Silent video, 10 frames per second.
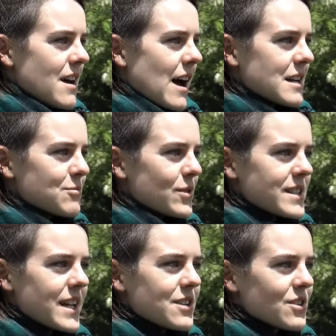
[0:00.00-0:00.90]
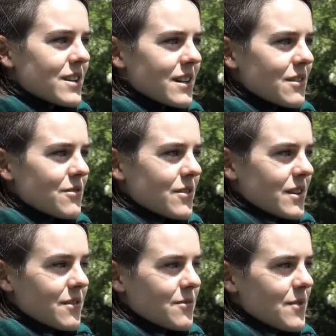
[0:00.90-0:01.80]
exploitation, and of,
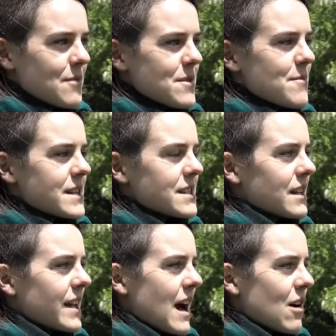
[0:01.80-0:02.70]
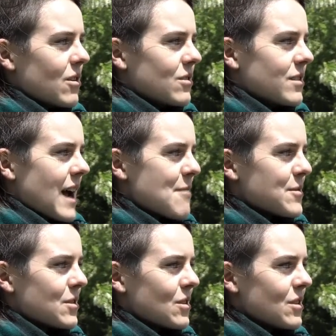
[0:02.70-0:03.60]
basically how
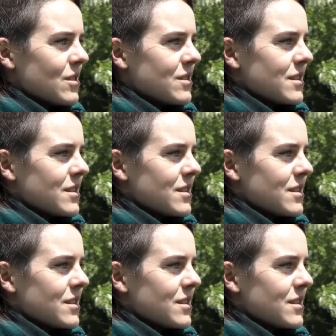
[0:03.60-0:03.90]
capital